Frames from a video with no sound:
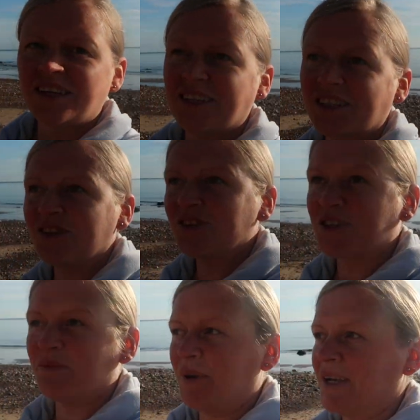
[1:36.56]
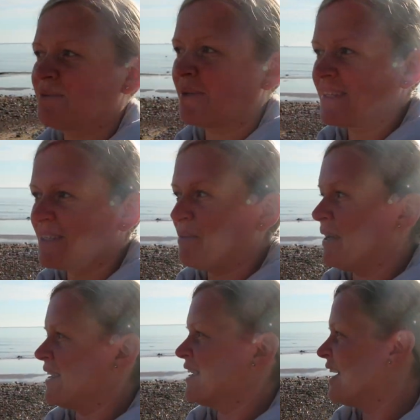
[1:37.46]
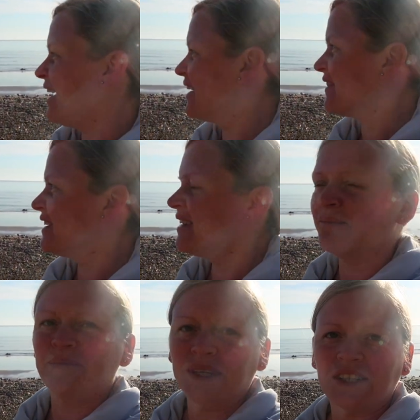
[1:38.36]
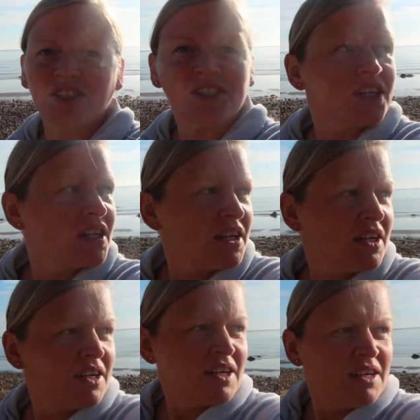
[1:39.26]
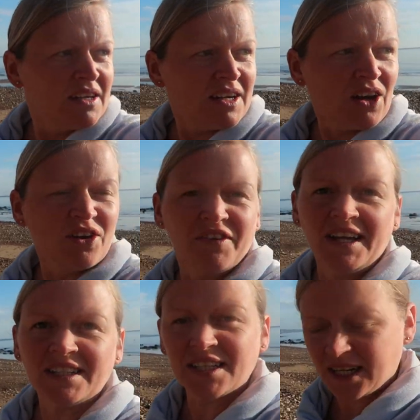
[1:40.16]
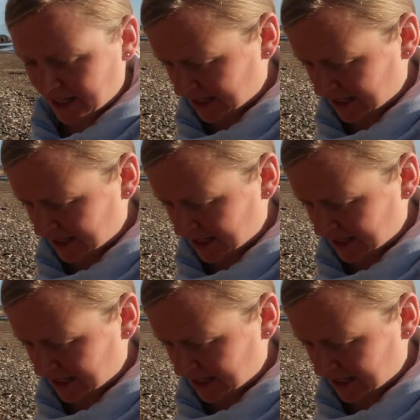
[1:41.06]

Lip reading: it's not just the best place to be at the beach. I love it.